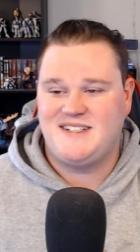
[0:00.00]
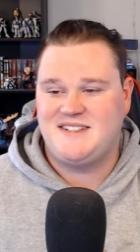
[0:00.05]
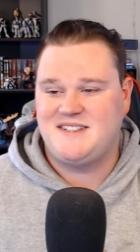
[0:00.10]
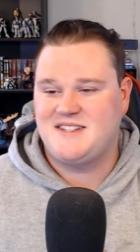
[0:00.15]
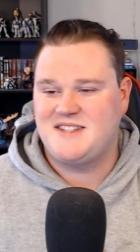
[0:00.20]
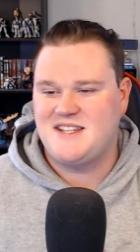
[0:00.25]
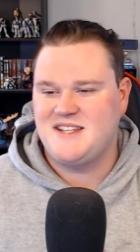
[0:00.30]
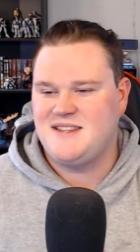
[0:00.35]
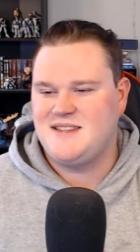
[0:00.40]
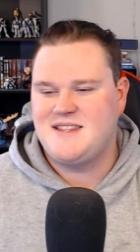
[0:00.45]

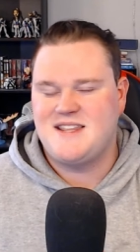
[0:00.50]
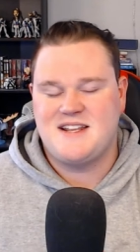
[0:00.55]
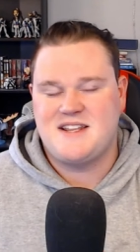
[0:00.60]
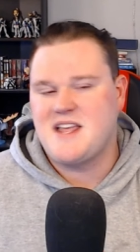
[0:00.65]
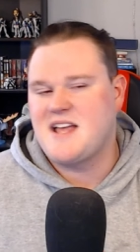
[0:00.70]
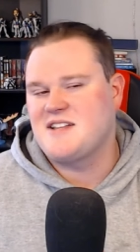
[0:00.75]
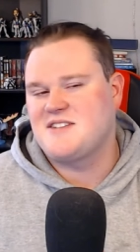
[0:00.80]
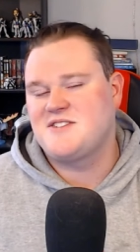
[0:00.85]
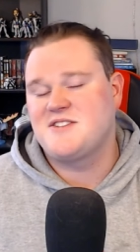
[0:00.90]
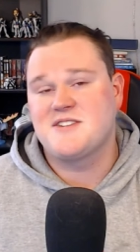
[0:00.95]
th th
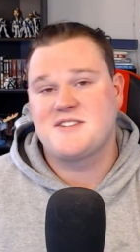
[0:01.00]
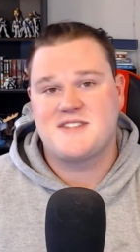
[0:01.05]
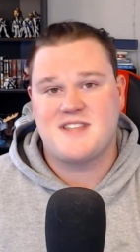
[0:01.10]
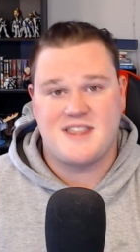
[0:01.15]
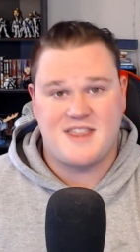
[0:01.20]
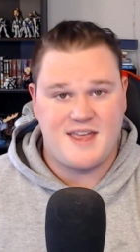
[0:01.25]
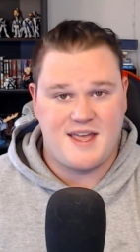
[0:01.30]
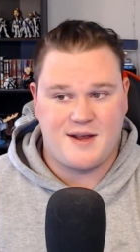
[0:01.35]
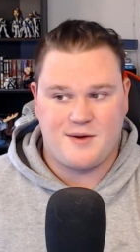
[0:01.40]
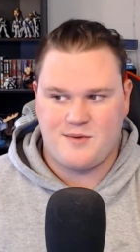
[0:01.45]
that's just the
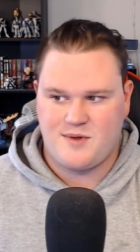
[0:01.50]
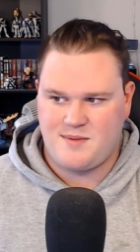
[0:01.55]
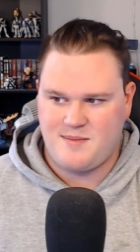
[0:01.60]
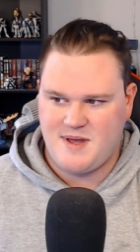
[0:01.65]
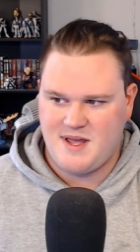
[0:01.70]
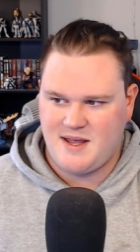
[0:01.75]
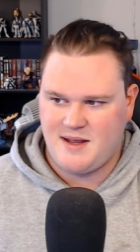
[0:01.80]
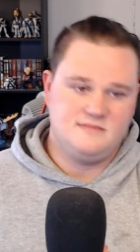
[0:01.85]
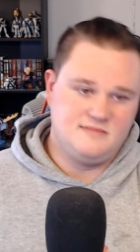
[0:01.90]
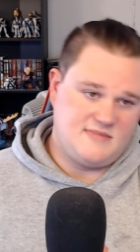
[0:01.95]
thing with
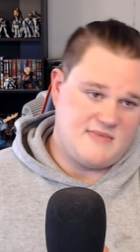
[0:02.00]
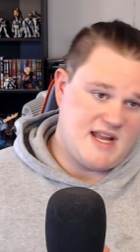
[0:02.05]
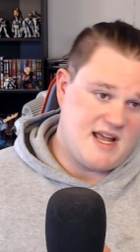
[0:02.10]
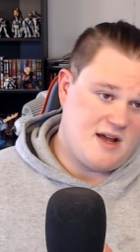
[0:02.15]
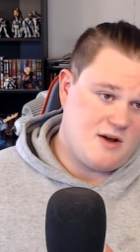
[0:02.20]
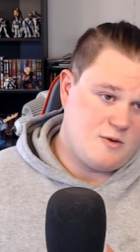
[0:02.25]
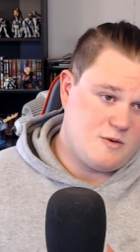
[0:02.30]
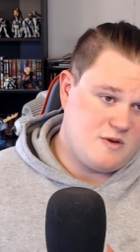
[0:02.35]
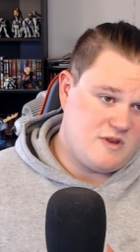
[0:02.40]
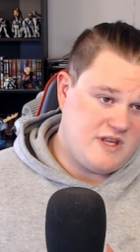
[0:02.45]
me.
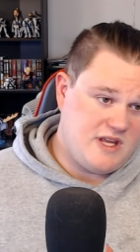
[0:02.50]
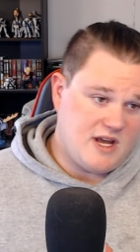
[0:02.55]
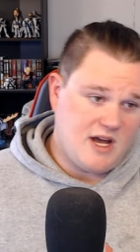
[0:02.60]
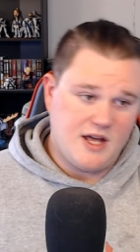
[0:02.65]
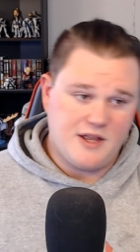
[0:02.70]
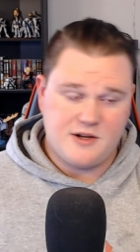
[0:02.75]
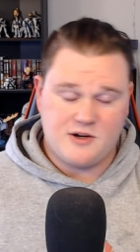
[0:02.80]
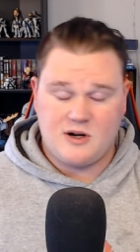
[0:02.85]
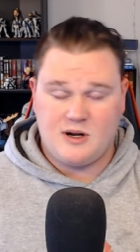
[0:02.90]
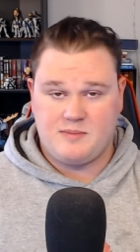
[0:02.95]
Now, the
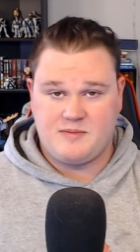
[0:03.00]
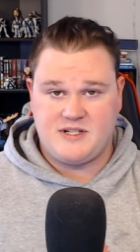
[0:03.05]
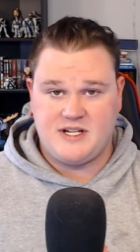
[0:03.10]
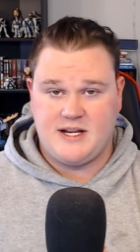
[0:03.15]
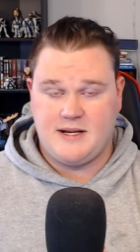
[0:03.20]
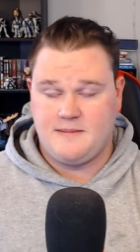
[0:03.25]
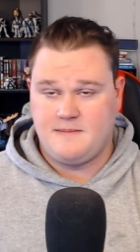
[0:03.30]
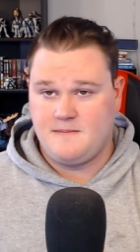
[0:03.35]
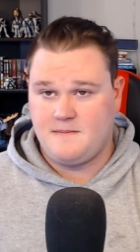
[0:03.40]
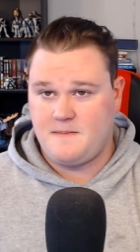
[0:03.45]
other
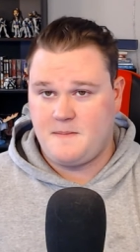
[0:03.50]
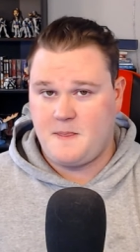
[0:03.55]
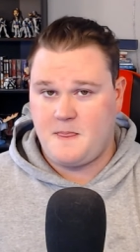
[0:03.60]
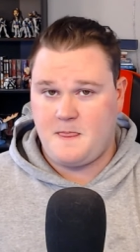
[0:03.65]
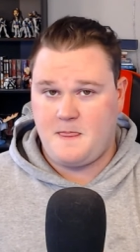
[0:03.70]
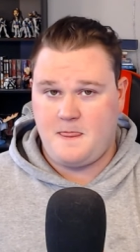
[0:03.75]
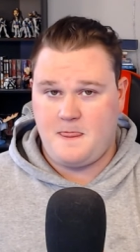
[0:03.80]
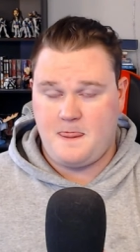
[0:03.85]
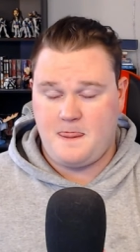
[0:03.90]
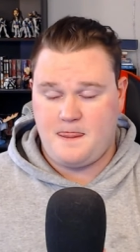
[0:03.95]
update.
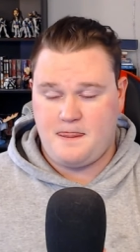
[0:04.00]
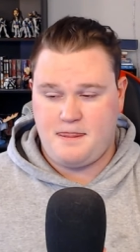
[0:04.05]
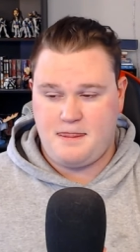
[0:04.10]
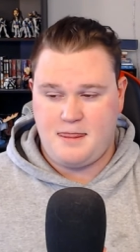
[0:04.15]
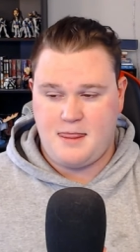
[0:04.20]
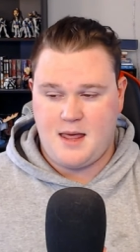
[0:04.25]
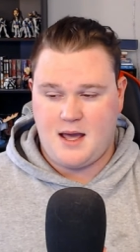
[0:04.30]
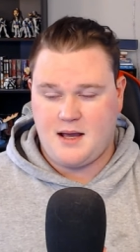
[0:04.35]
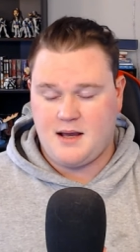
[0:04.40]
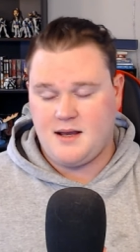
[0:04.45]

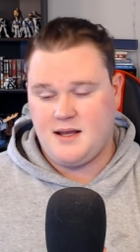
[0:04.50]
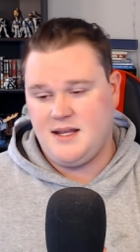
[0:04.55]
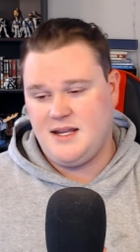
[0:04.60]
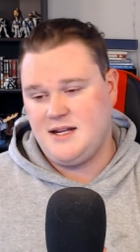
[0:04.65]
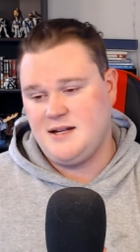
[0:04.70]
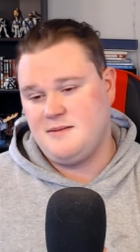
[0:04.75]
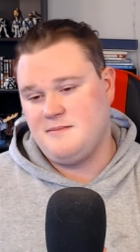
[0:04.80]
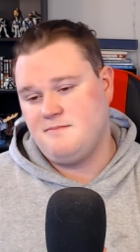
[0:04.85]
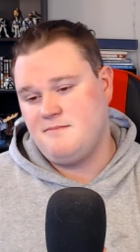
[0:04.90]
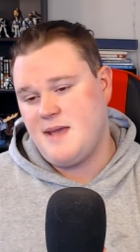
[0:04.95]
Uh,
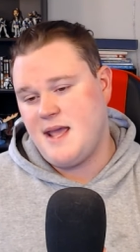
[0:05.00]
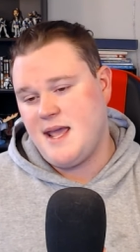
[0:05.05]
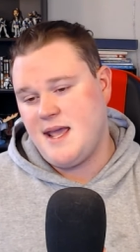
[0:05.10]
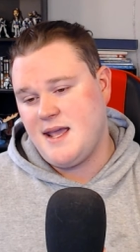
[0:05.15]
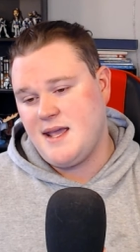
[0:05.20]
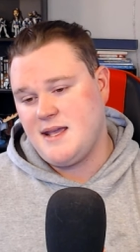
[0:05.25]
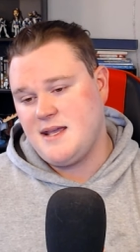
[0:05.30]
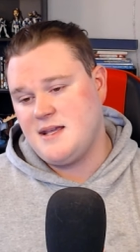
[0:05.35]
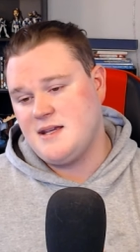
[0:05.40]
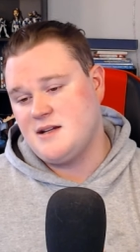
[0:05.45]
in
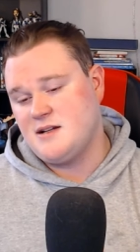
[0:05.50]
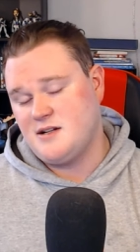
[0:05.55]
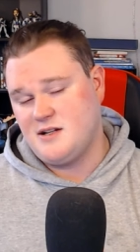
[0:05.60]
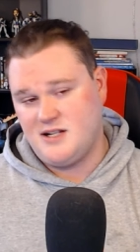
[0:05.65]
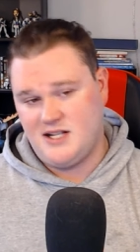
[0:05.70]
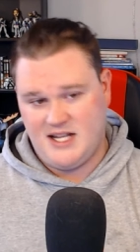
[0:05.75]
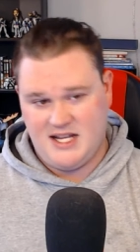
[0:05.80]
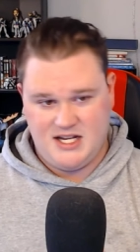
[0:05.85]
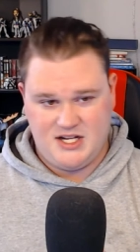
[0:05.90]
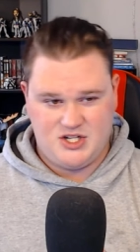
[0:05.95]
May,
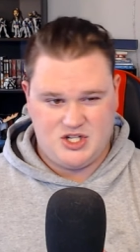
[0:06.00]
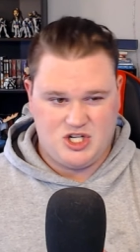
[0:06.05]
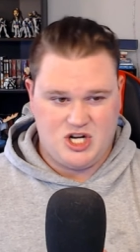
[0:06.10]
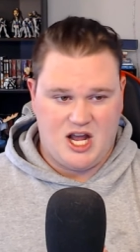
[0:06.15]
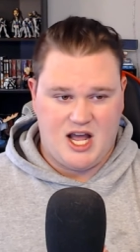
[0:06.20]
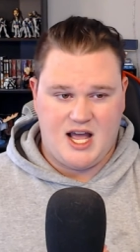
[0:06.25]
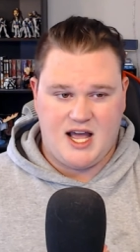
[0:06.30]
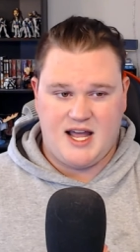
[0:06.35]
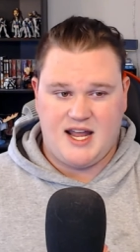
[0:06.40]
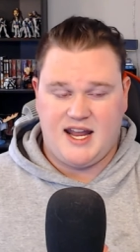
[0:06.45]
ish
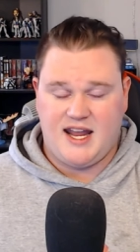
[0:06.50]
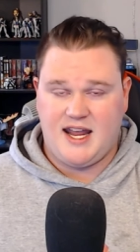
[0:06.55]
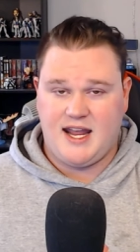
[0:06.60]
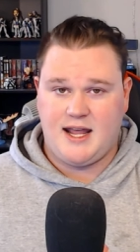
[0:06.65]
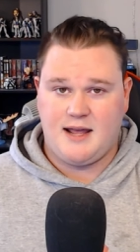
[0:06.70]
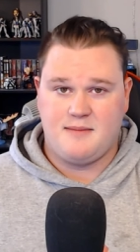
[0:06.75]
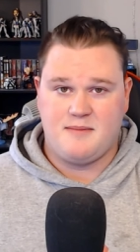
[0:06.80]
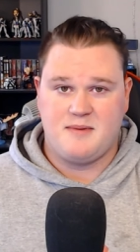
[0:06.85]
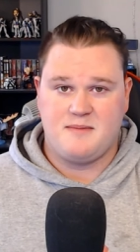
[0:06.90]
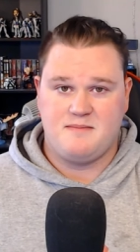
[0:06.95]
I
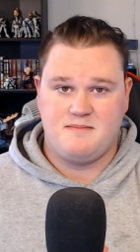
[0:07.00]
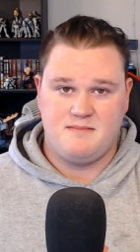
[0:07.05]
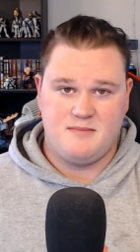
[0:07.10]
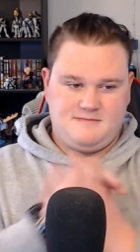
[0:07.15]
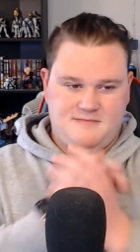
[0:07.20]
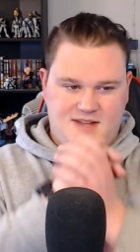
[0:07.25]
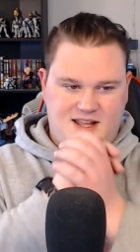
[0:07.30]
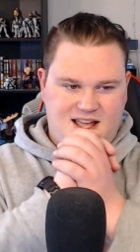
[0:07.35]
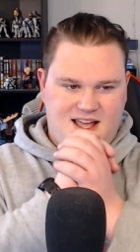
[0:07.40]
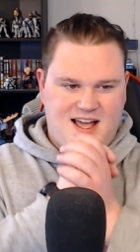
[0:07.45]
am
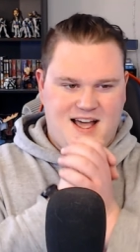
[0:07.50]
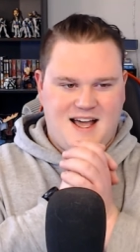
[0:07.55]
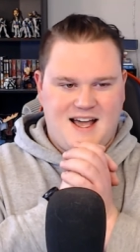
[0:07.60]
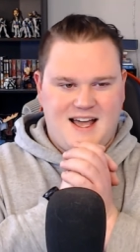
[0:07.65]
move. Uh,